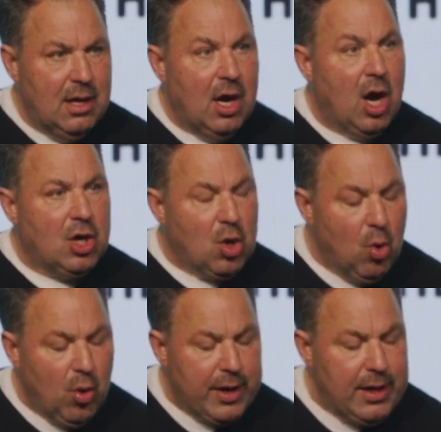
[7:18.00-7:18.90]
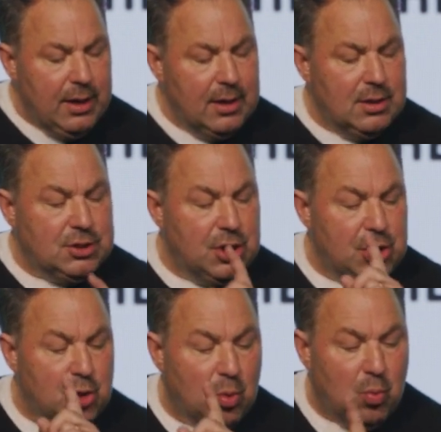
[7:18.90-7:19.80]
according to
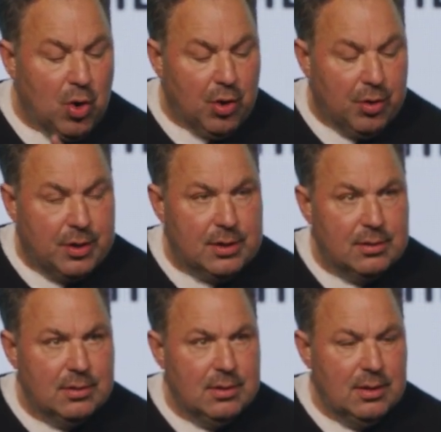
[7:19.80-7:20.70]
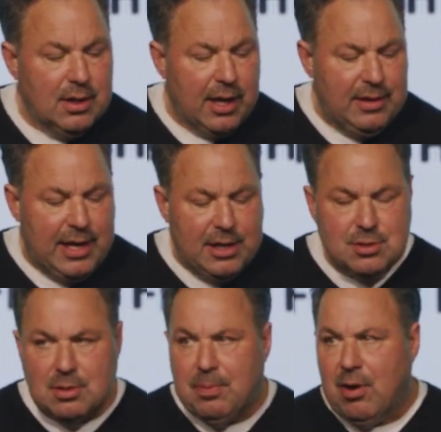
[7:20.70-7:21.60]
your word. And the angel
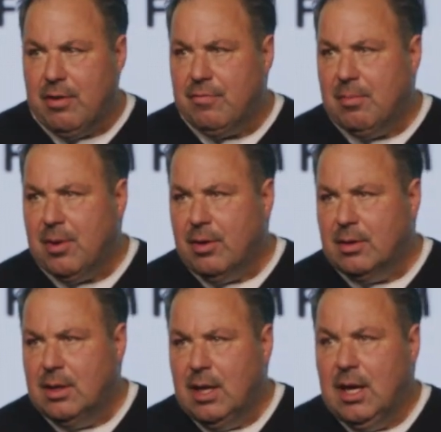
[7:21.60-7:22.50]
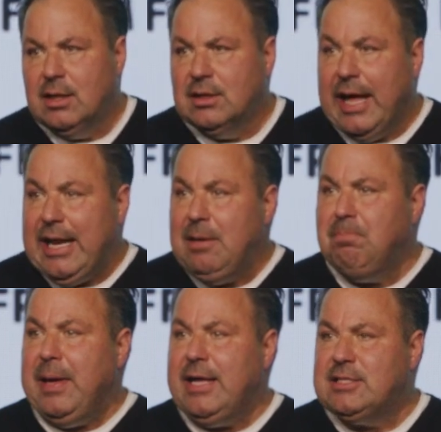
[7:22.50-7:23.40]
departed from her. Let it
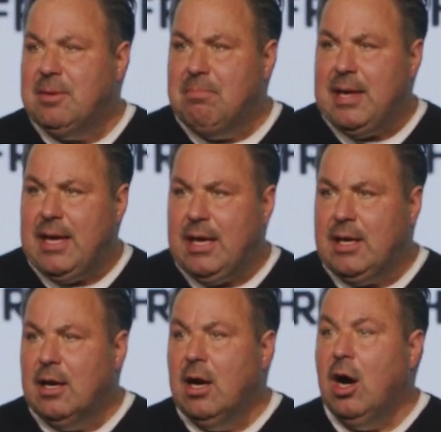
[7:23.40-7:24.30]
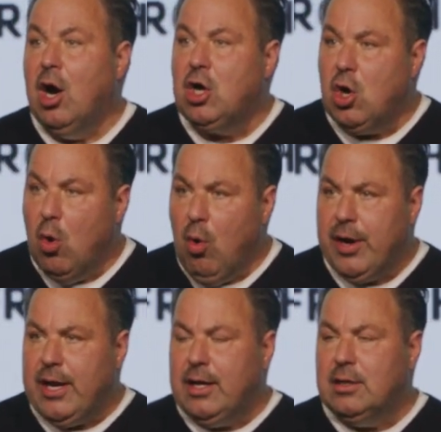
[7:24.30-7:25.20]
be to me
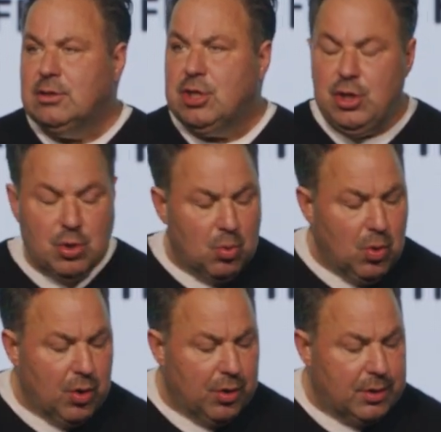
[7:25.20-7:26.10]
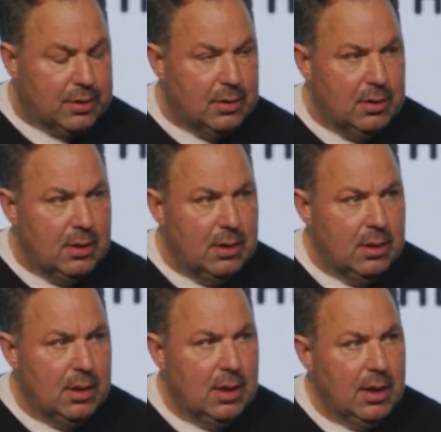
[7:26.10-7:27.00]
according to your word.
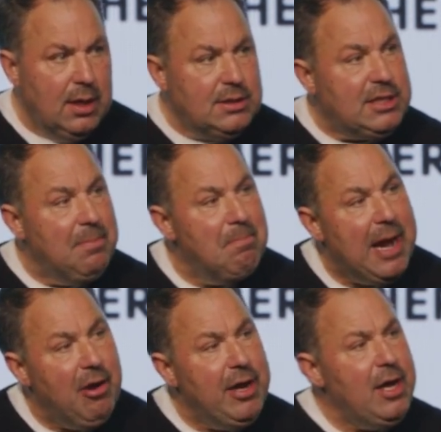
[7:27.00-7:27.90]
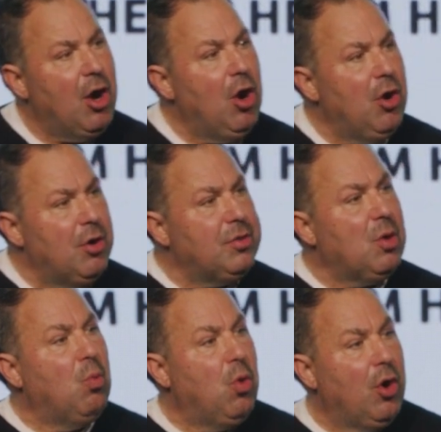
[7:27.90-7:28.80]
You see, Mary heard the
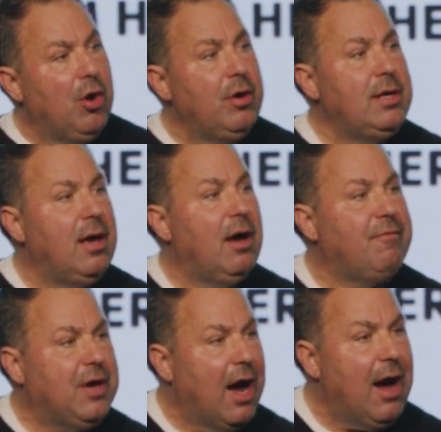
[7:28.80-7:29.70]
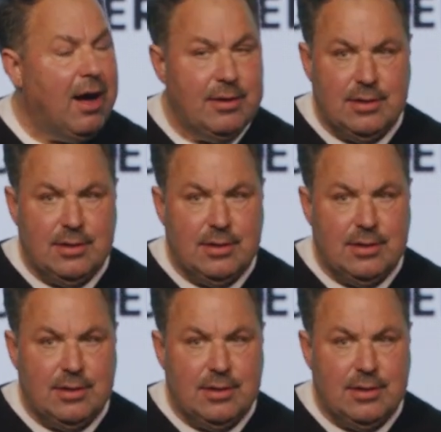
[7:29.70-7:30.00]
word of God,